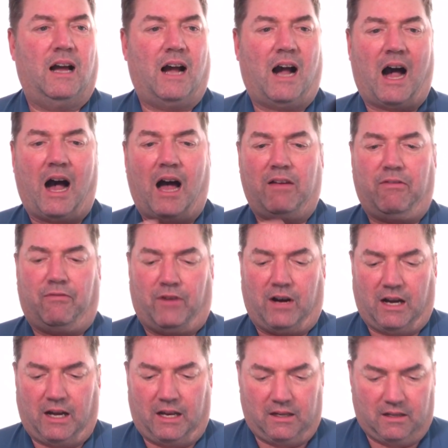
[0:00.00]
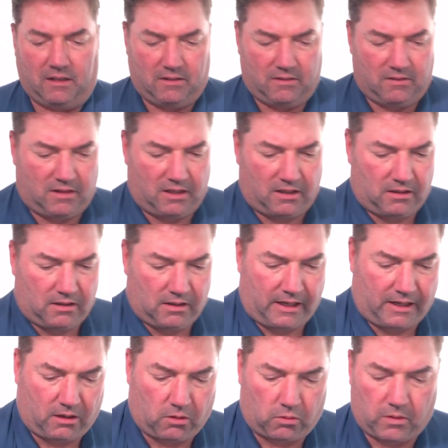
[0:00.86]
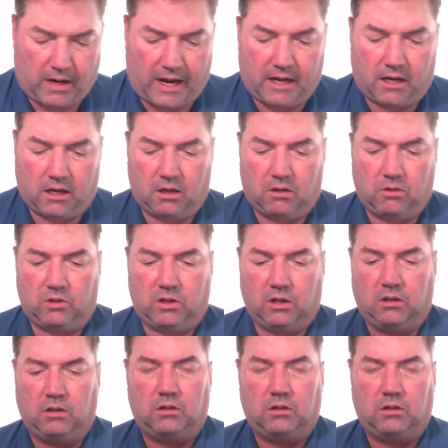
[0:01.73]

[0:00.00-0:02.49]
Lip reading: I find that like a Rycote